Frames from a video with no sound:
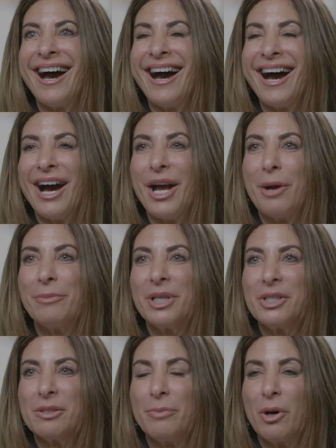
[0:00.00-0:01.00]
Hi, I'm
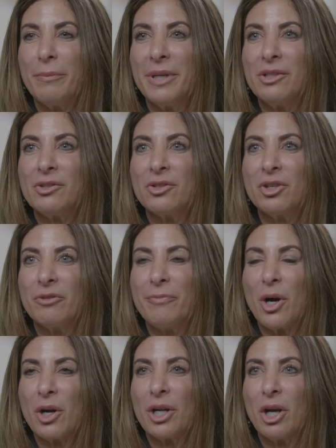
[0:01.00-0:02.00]
Lisa Bowman, Chief
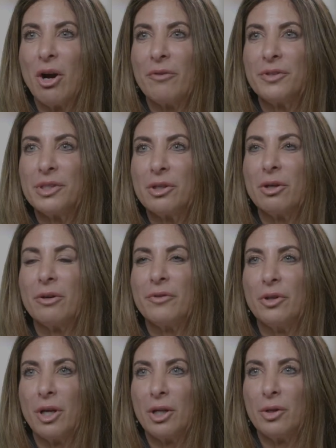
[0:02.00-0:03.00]
Marketing Officer of
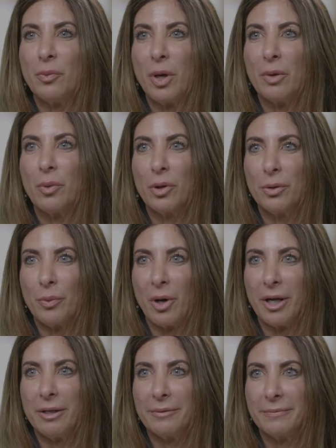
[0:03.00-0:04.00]
United Way Worldwide.